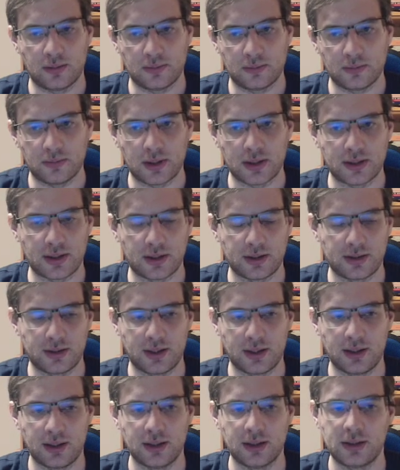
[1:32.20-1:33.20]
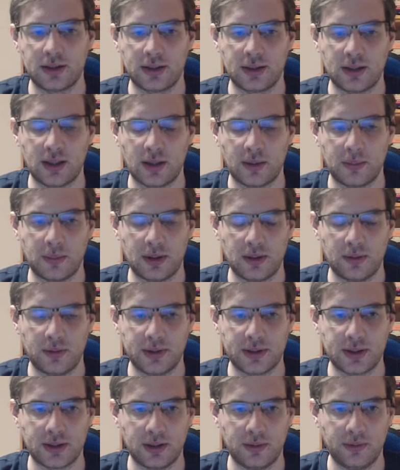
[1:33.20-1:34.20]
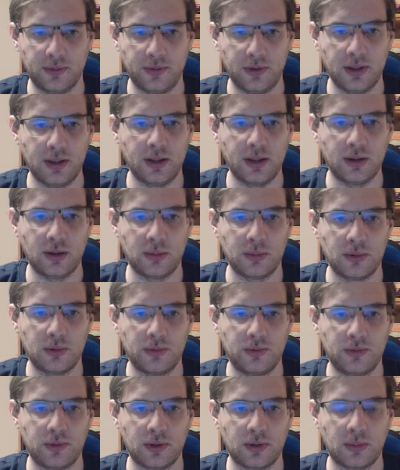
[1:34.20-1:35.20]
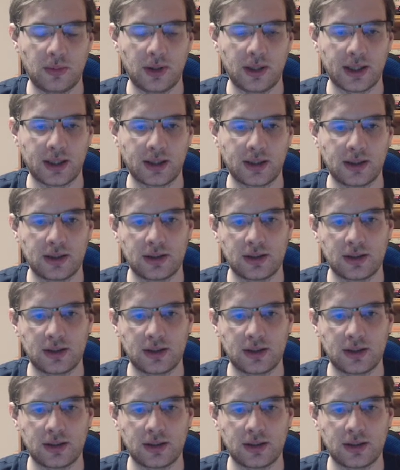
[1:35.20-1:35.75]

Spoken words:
as I said, I believe it's an inferior move for black,